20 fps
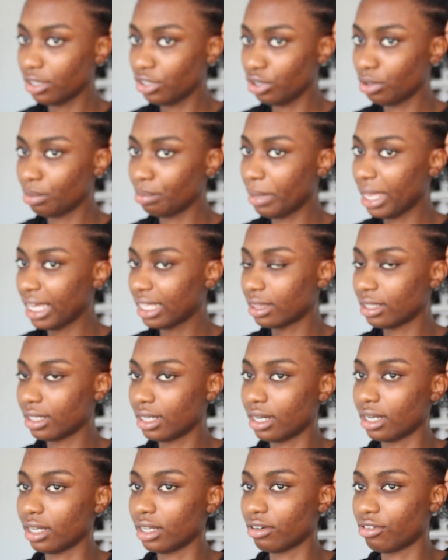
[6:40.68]
You make
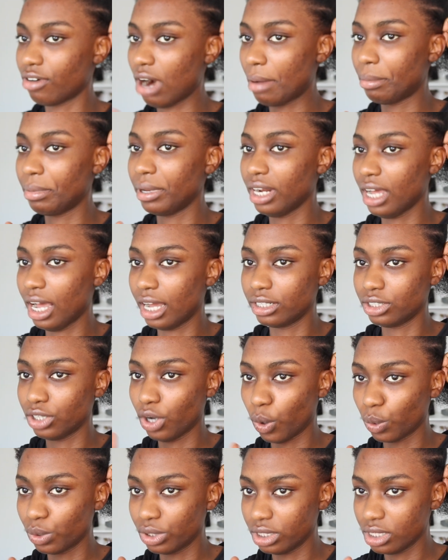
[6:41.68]
the grabbing hand
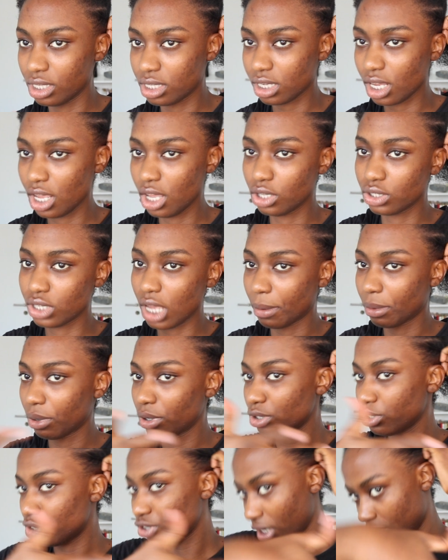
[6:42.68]
hold it. So I'm
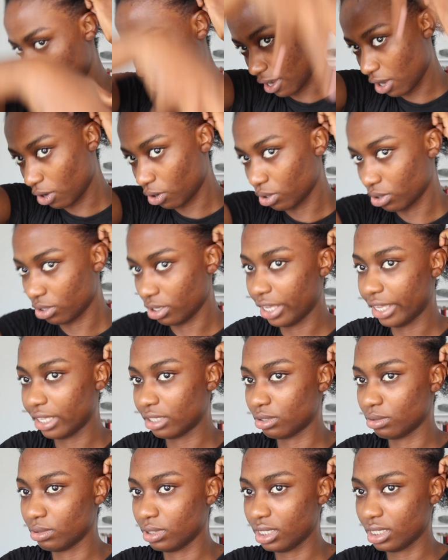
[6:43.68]
going to transfer all the hair
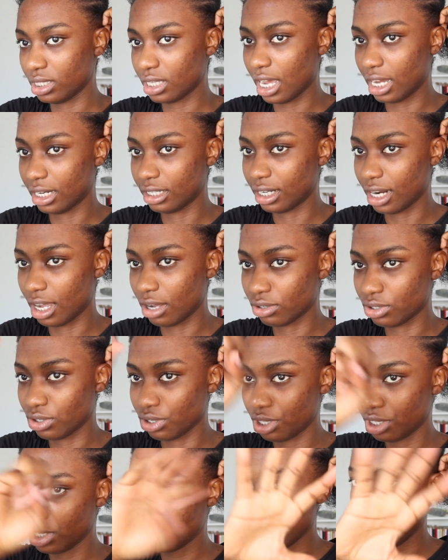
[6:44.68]
to this hand now. So
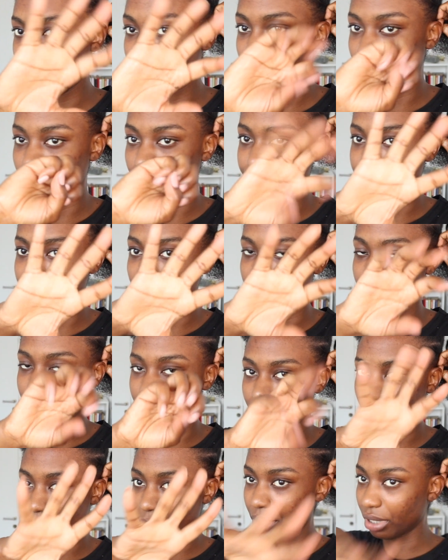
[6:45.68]
this hand will be the
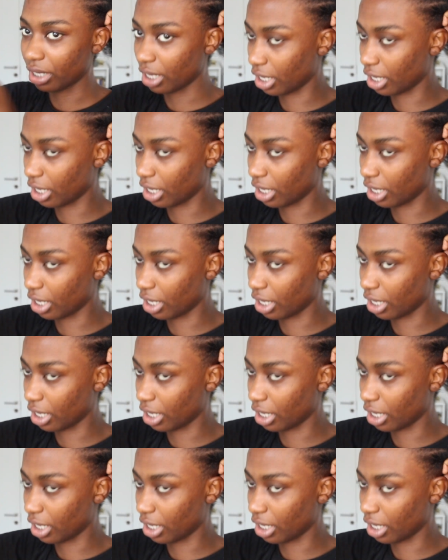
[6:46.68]
grabbing